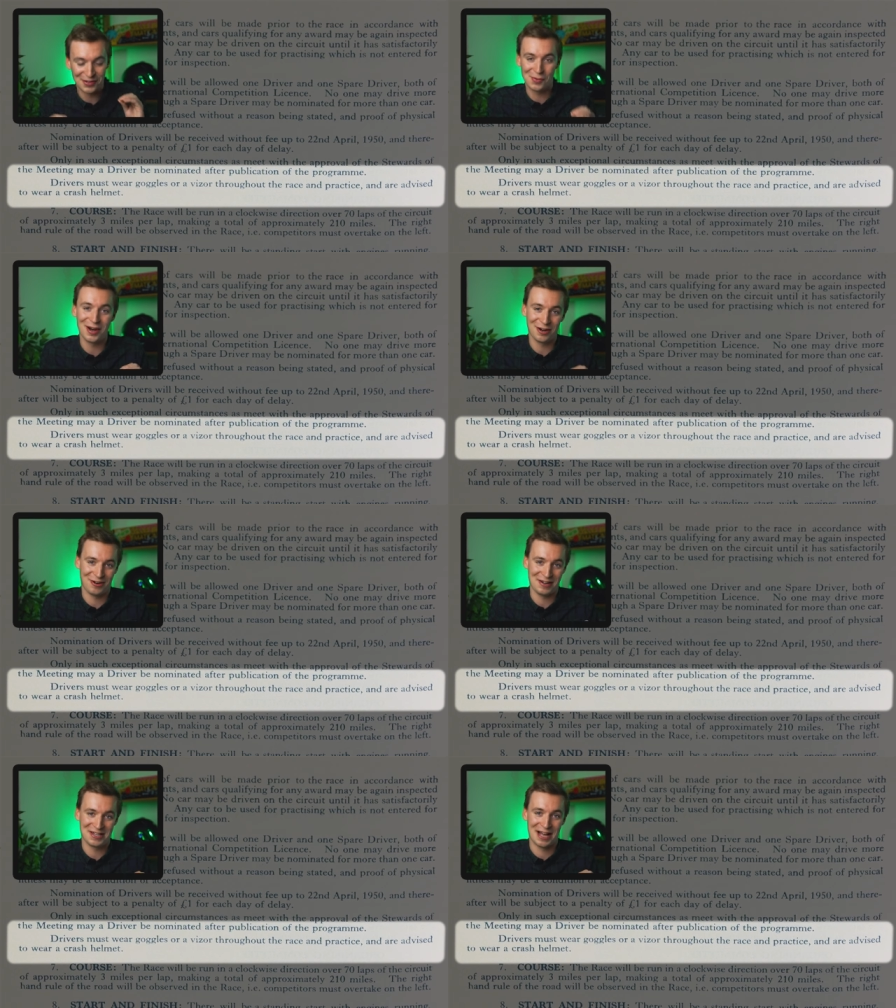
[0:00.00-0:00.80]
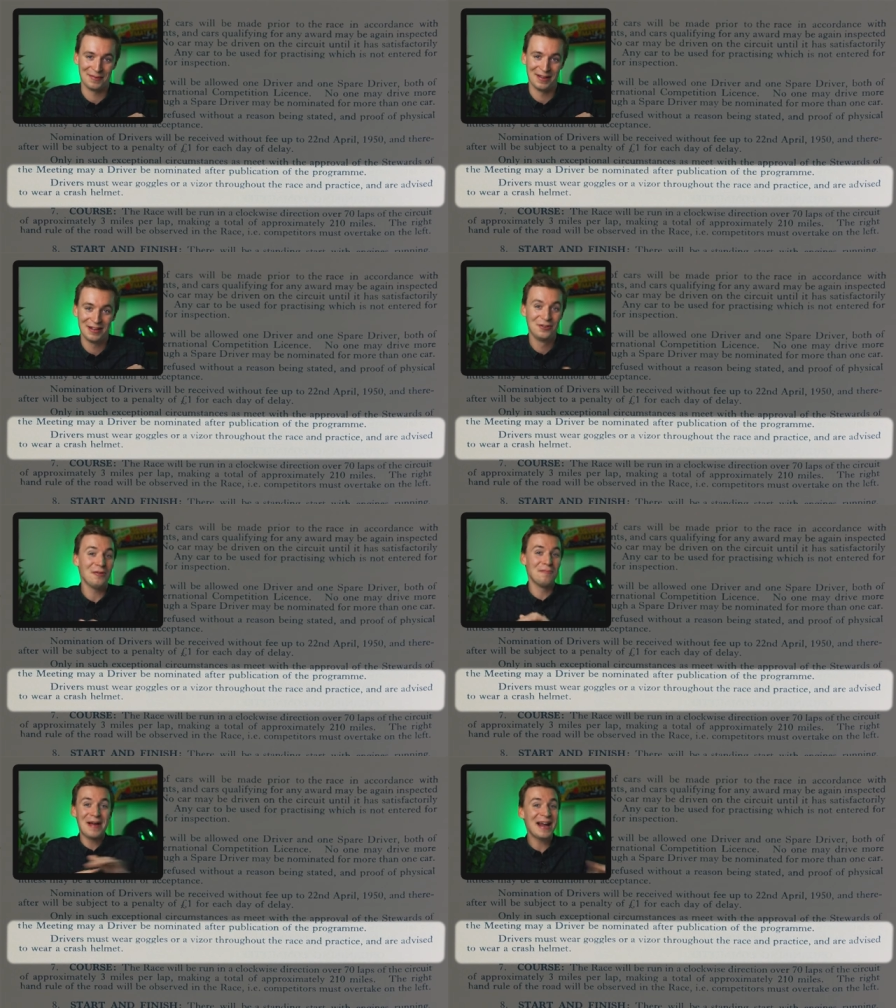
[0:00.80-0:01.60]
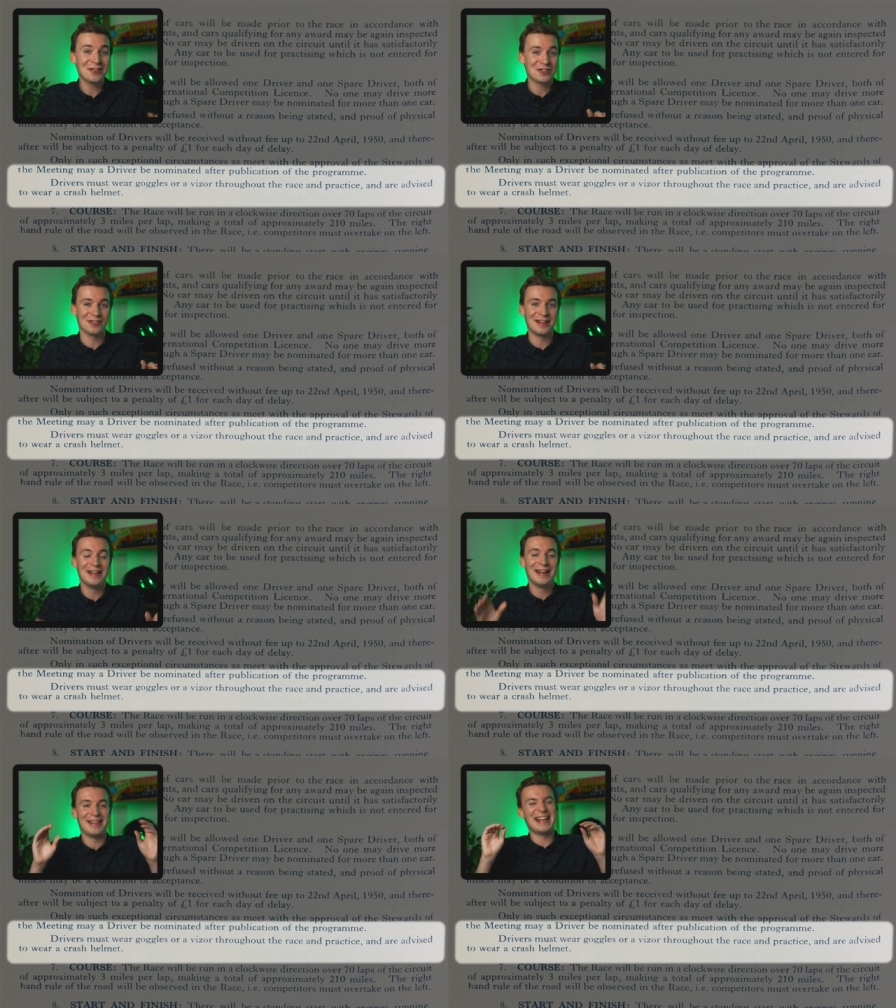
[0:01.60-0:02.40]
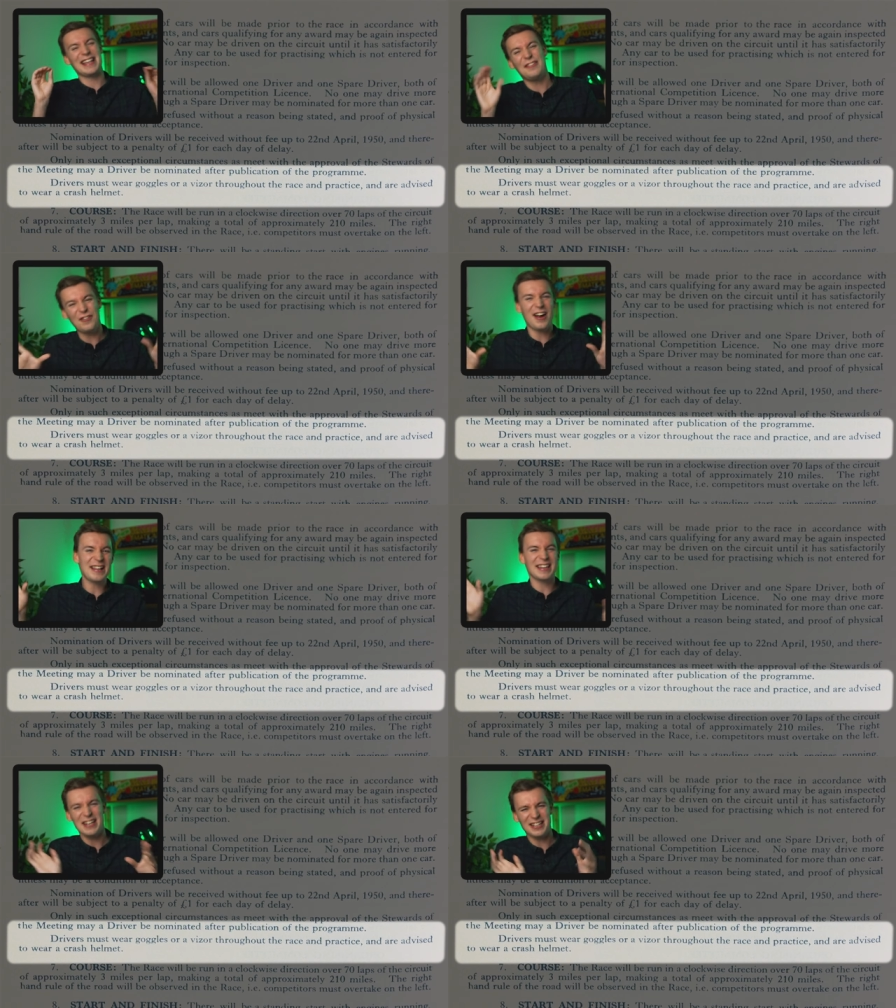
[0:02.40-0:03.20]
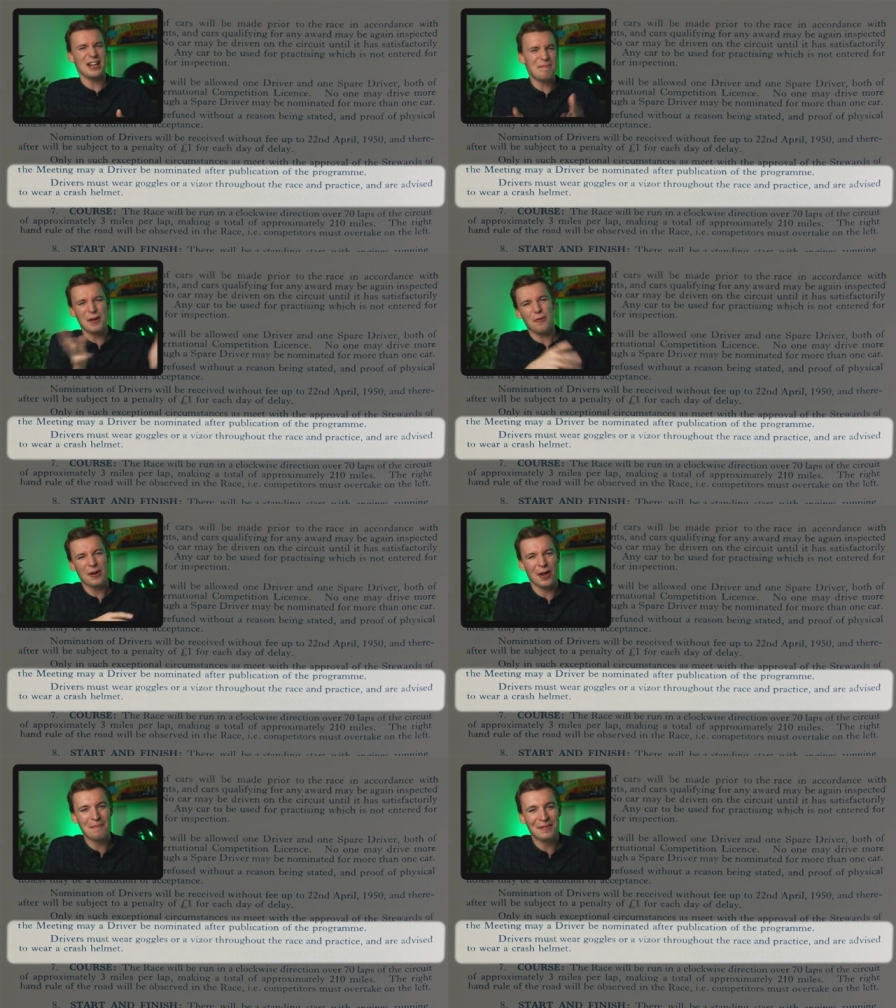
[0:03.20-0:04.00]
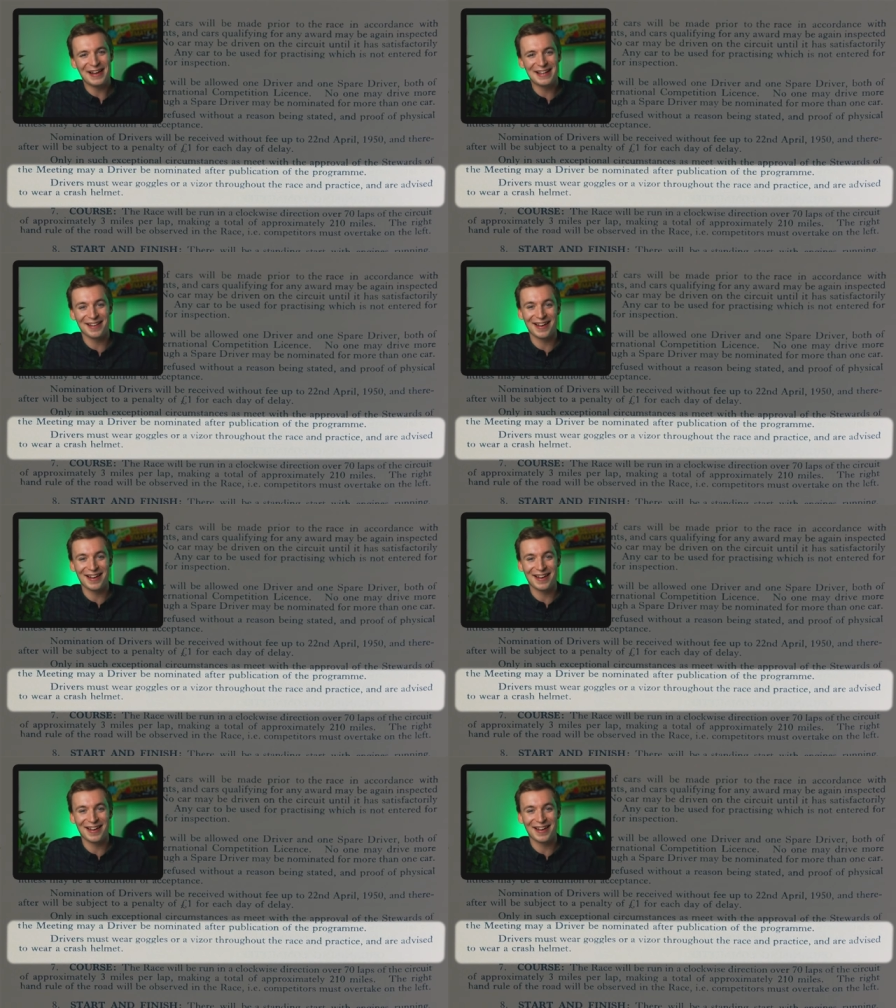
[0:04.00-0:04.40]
to wear a crash helmet. Not mandatory, it's advised. Can, can you put one on, please?